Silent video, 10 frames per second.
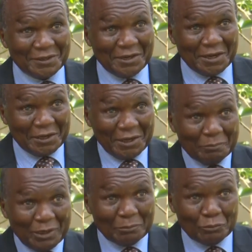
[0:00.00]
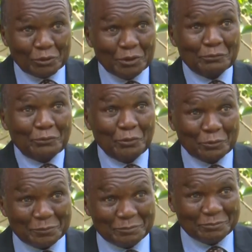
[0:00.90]
And I'm looking
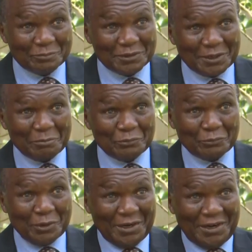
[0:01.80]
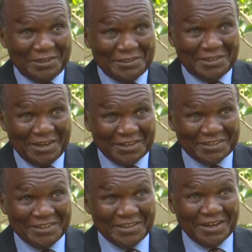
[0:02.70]
forward that before I
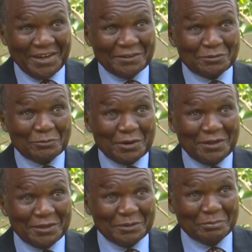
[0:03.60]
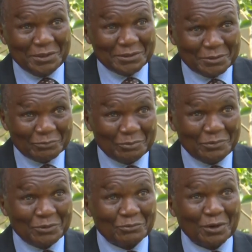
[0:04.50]
die, I'll see Uganda liberated from
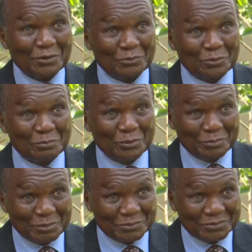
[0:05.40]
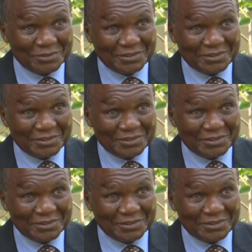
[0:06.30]
these structural problems.